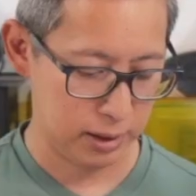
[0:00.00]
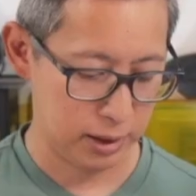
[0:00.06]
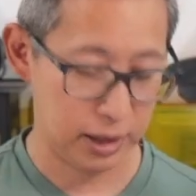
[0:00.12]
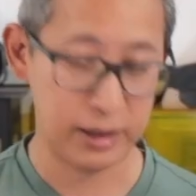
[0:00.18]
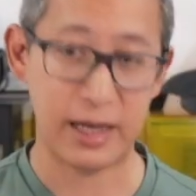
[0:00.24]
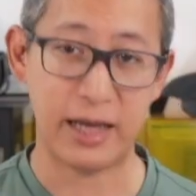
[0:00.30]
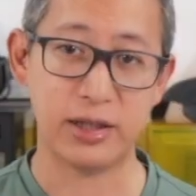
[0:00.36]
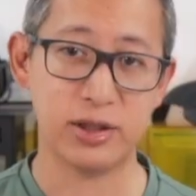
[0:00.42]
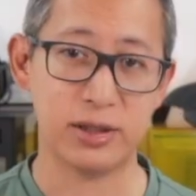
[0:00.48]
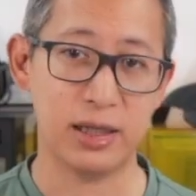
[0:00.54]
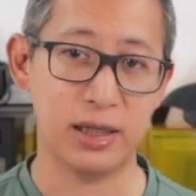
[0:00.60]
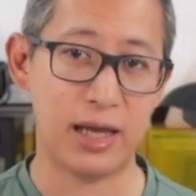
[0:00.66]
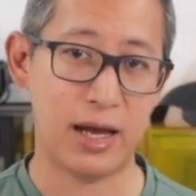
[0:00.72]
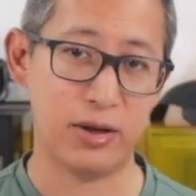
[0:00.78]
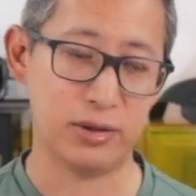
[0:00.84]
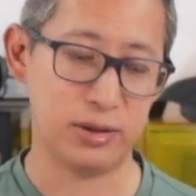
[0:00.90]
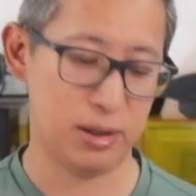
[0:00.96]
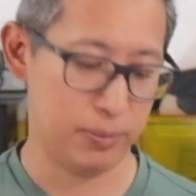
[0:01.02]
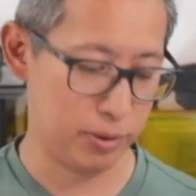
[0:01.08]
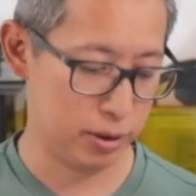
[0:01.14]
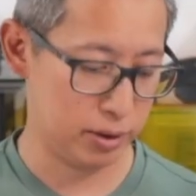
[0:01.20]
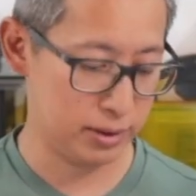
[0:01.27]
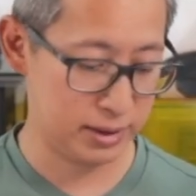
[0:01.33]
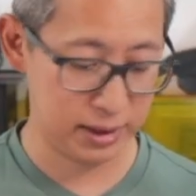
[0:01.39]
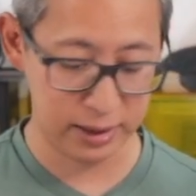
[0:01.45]
And that just allows the
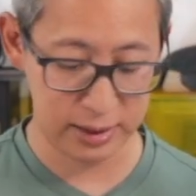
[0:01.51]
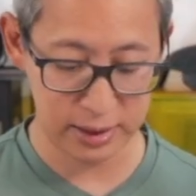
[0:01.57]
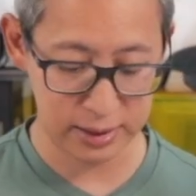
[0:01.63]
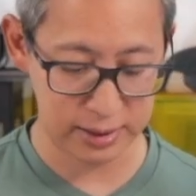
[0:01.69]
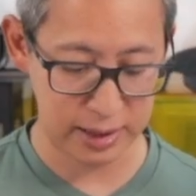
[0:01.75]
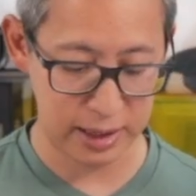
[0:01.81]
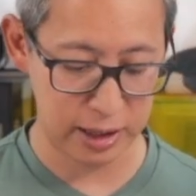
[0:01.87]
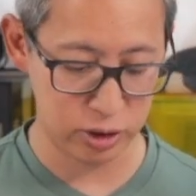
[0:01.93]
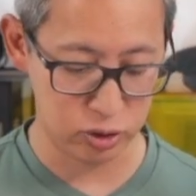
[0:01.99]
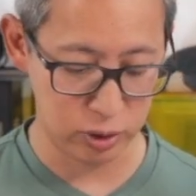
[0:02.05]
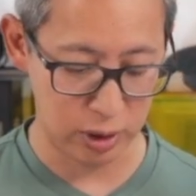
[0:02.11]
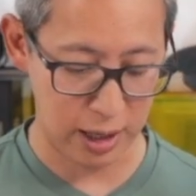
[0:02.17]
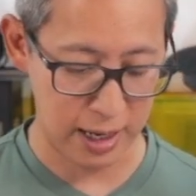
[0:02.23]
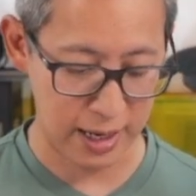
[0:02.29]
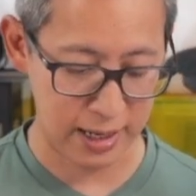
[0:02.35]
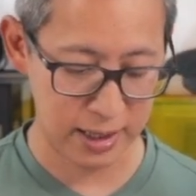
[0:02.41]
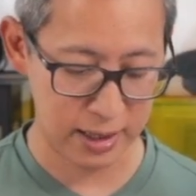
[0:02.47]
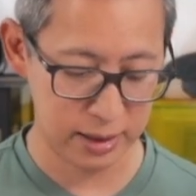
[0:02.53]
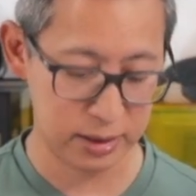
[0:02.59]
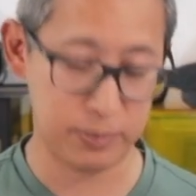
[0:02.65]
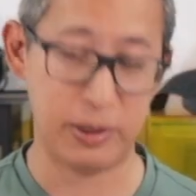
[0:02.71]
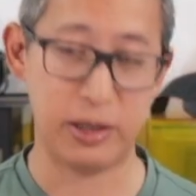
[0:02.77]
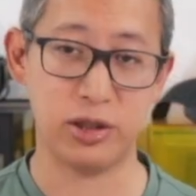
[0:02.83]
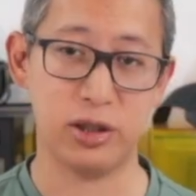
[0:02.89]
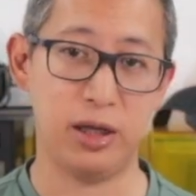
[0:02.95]
bird seed to stay dry,
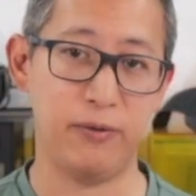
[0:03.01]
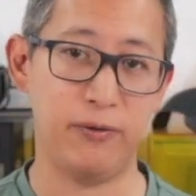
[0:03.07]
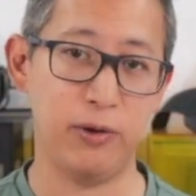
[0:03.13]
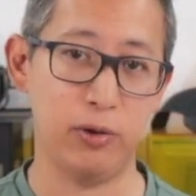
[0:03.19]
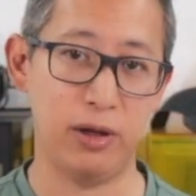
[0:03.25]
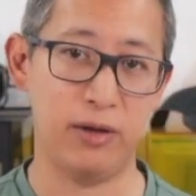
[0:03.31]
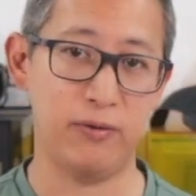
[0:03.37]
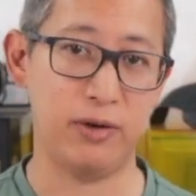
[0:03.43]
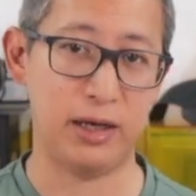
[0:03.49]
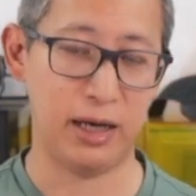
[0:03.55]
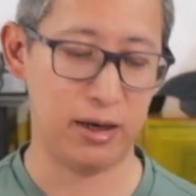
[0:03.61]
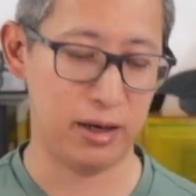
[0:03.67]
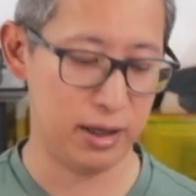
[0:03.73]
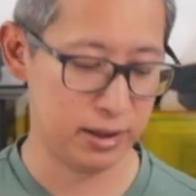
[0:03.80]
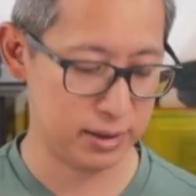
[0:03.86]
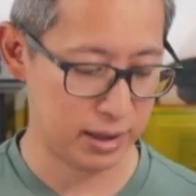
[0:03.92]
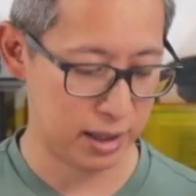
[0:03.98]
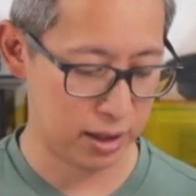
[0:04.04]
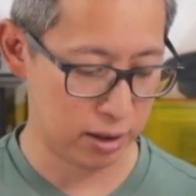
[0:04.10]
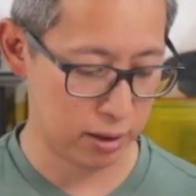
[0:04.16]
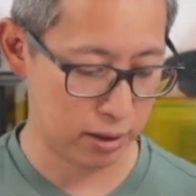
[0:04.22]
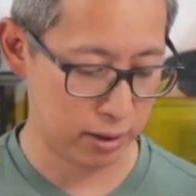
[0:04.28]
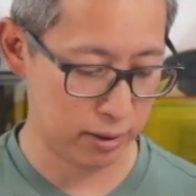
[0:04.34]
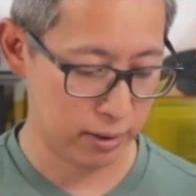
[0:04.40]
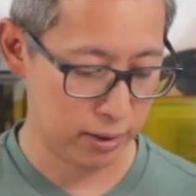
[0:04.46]
especially if you live in areas that
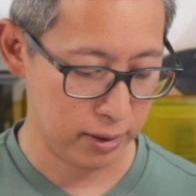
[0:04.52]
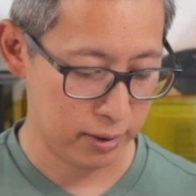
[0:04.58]
are